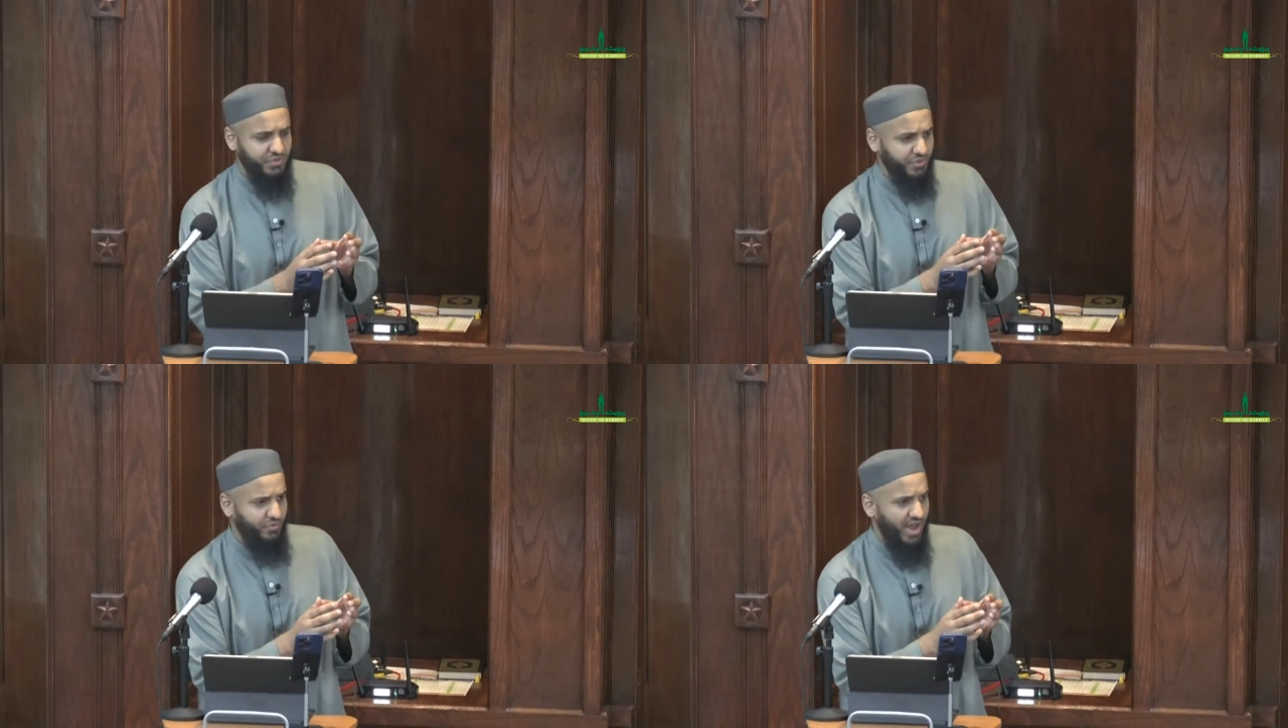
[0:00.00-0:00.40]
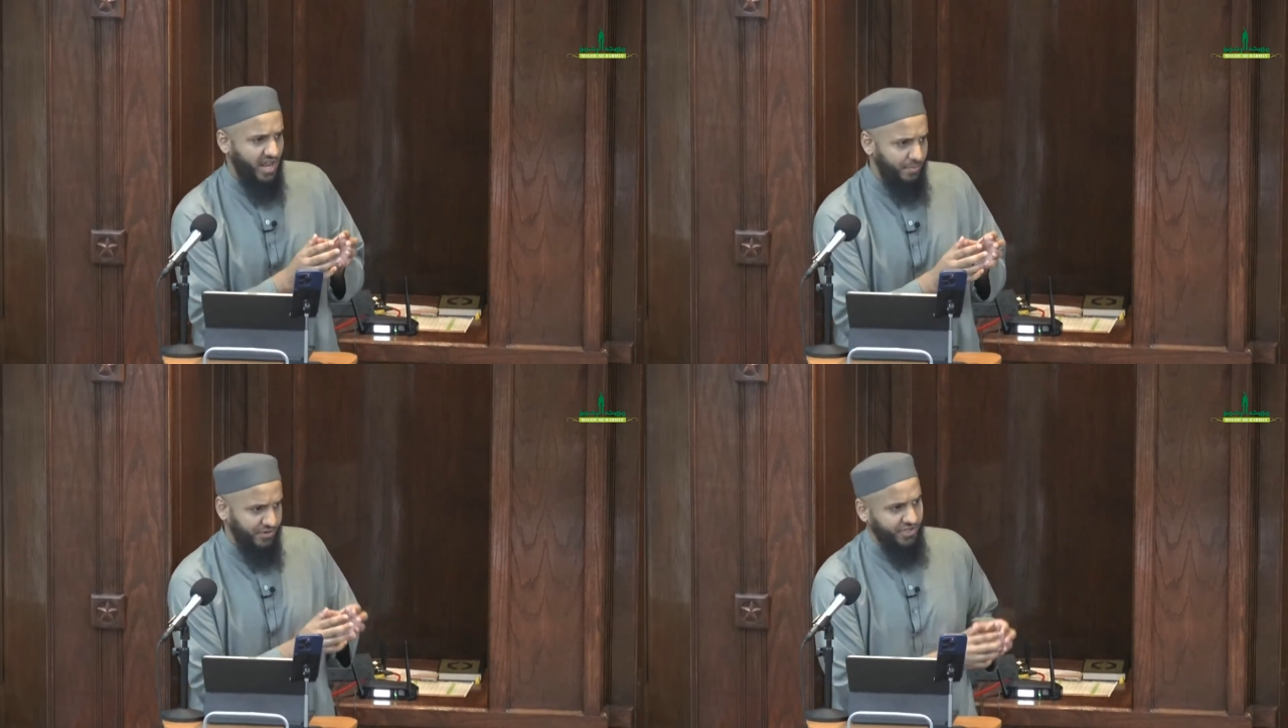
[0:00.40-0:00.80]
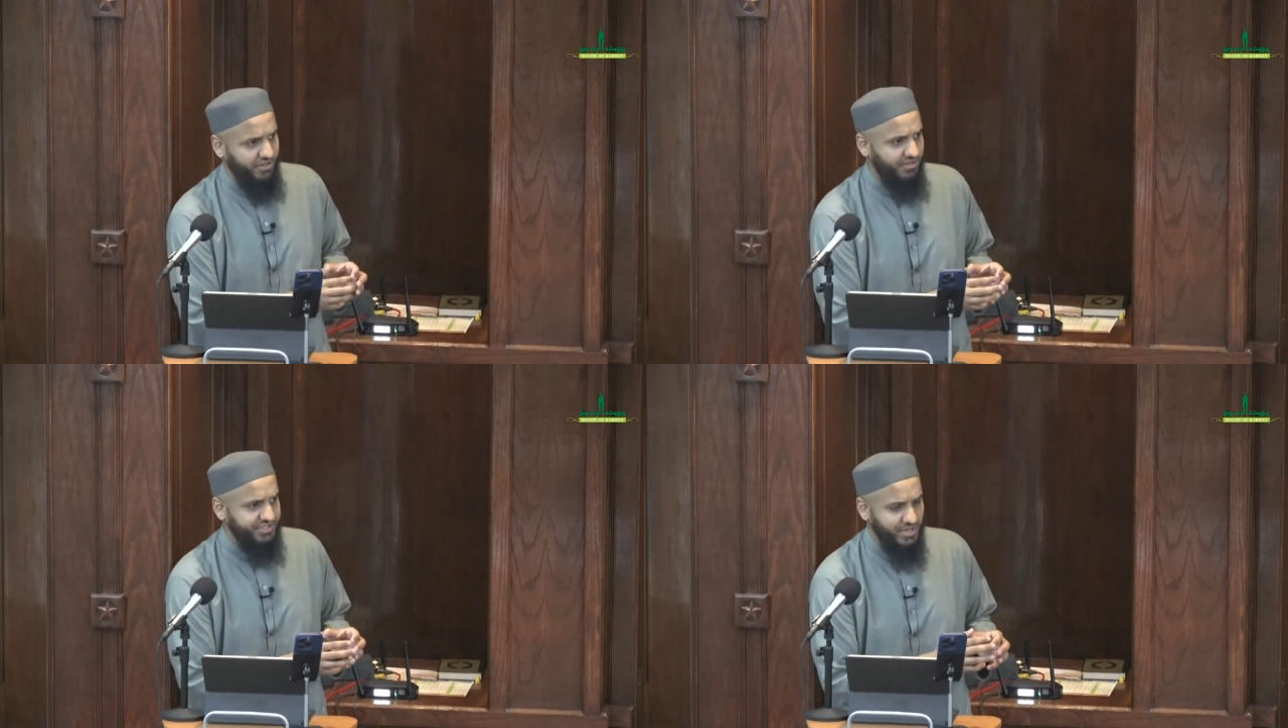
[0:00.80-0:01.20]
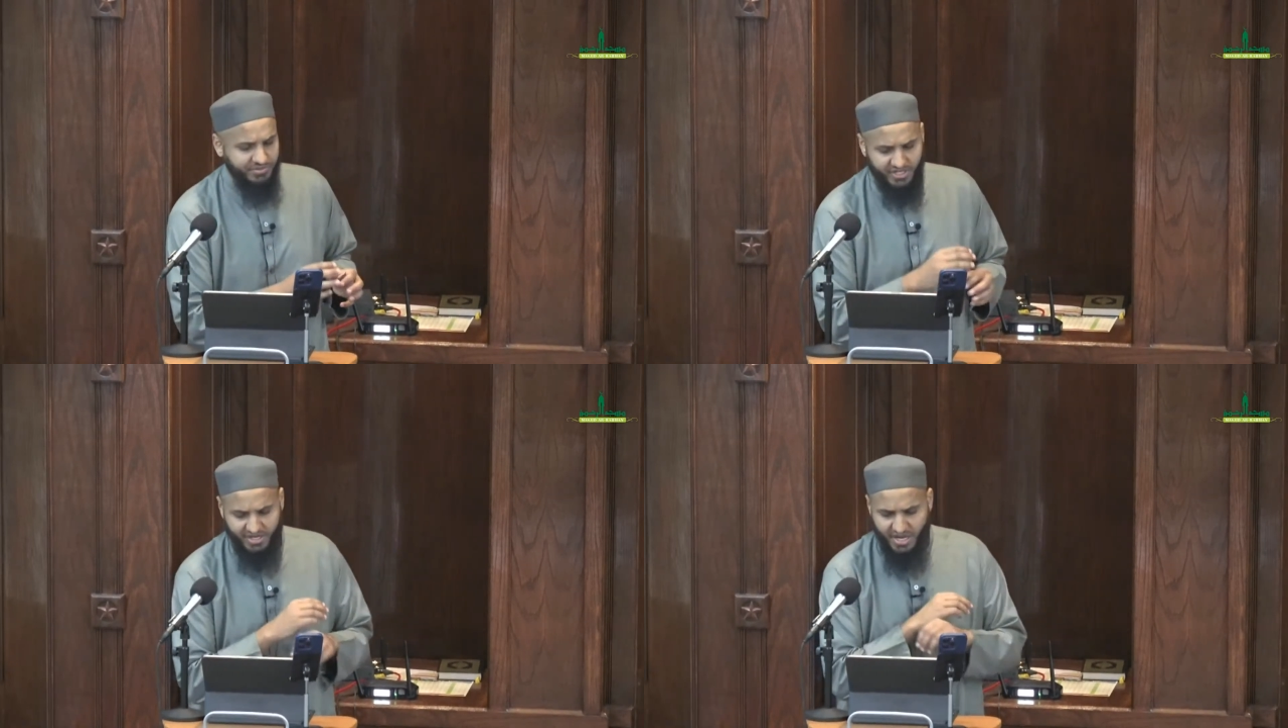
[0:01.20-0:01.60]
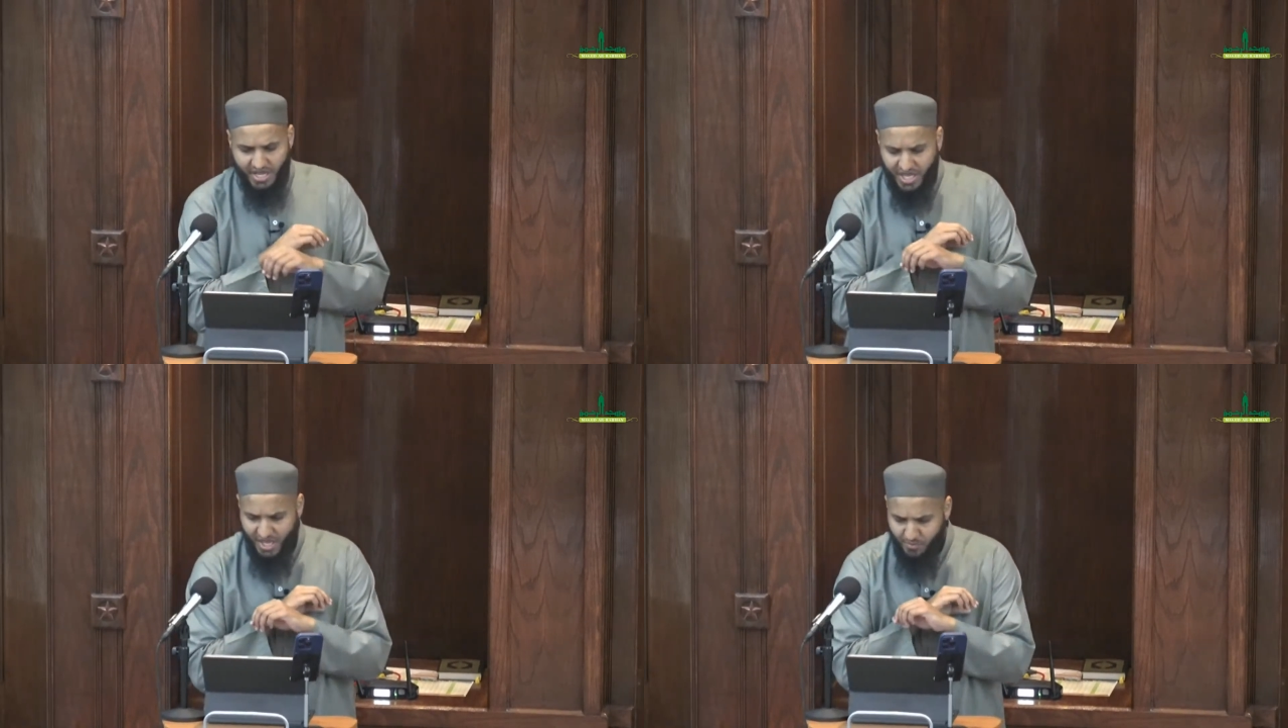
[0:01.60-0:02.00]
would write a particular subject,
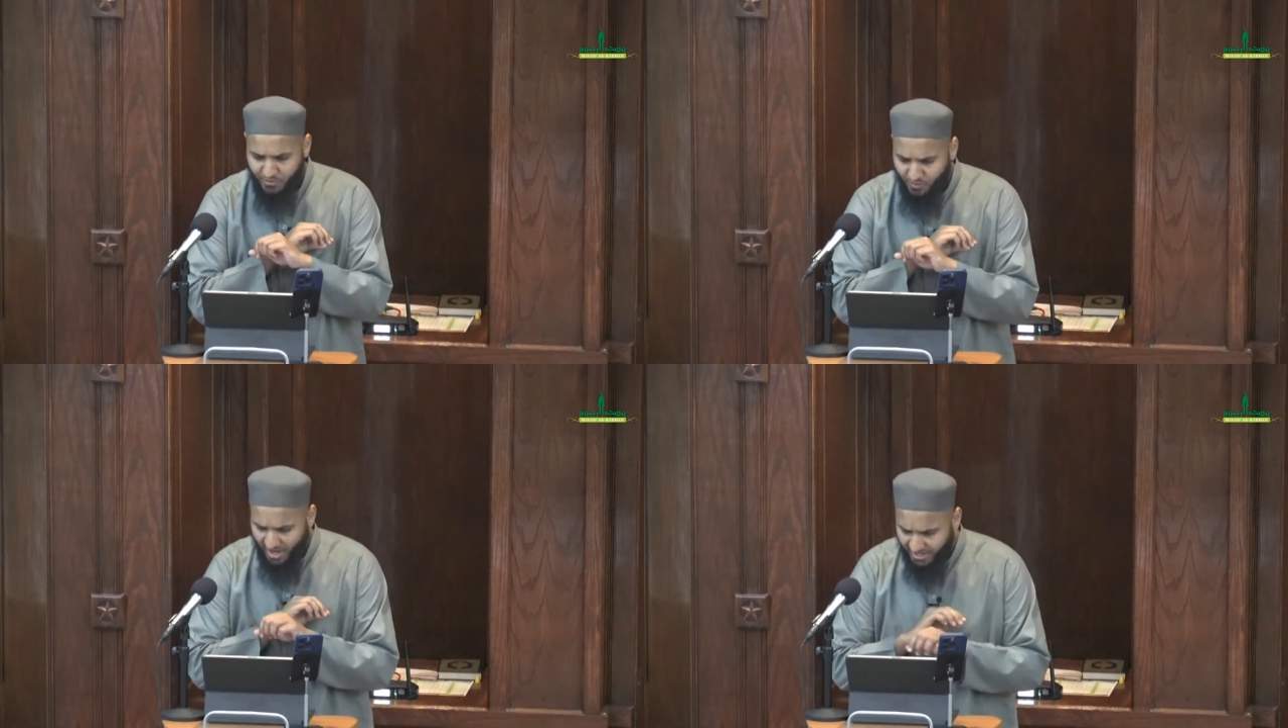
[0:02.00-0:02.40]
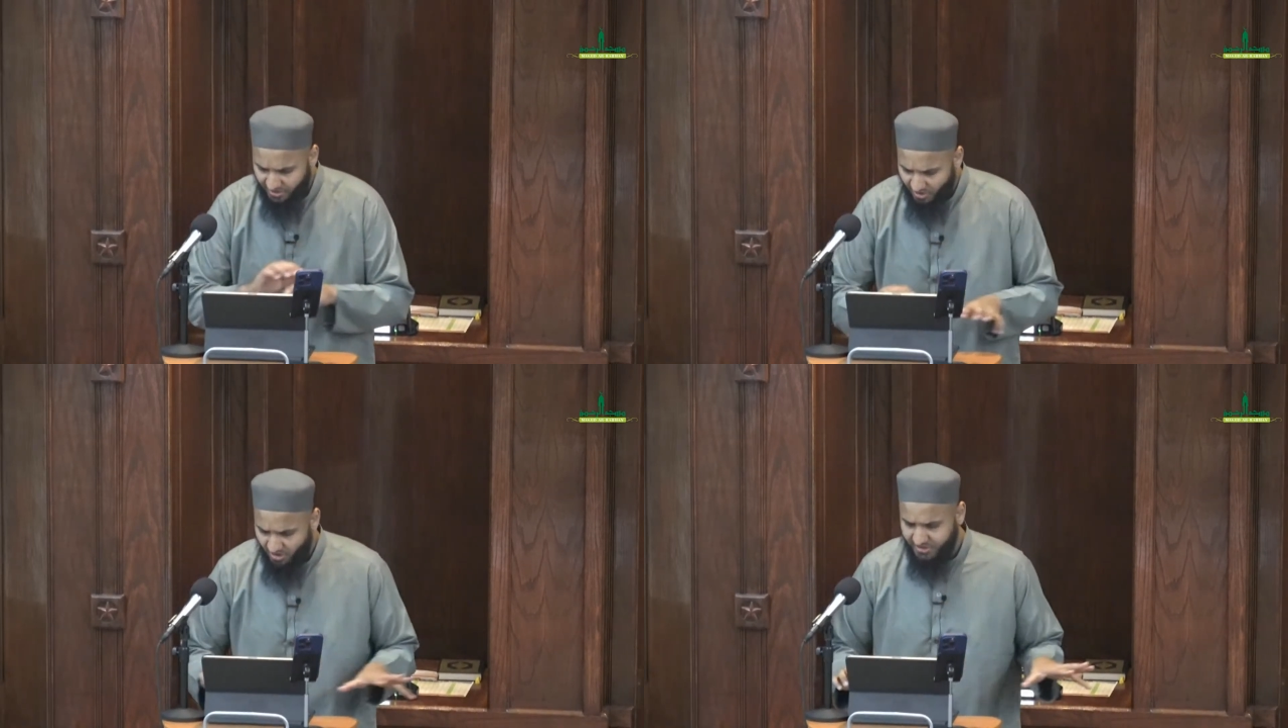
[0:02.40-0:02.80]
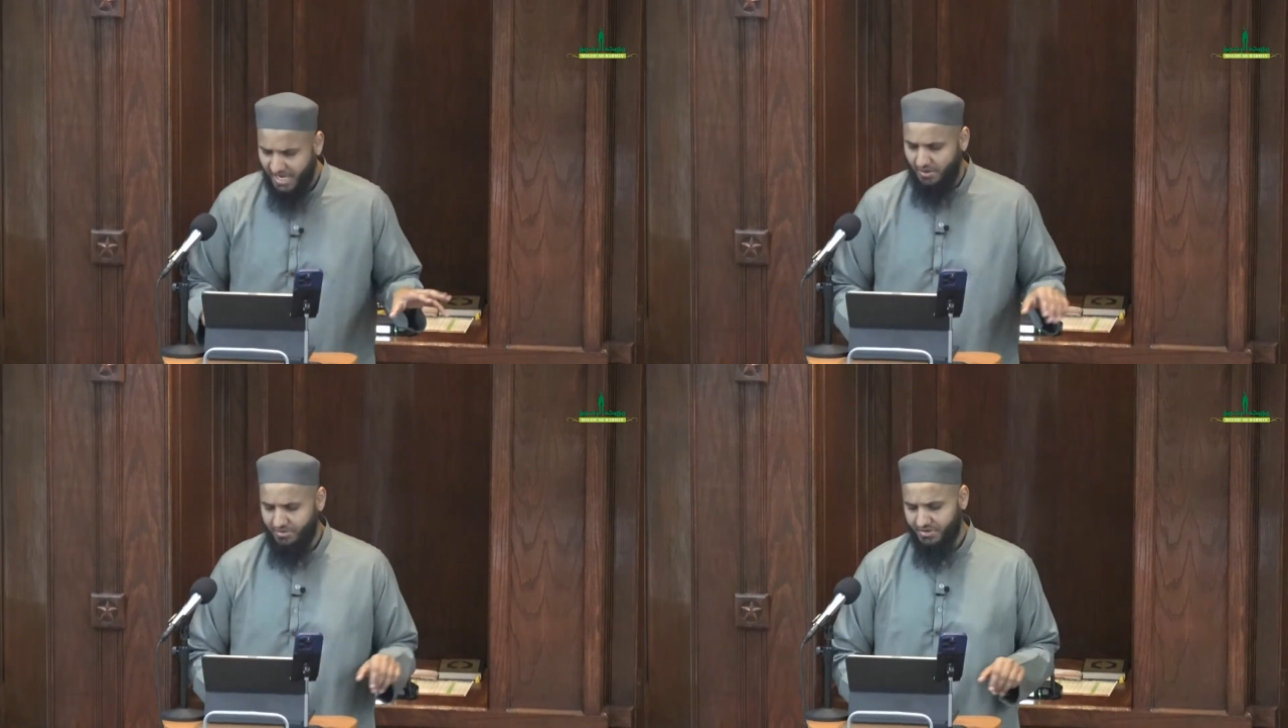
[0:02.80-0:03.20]
he would write it all down.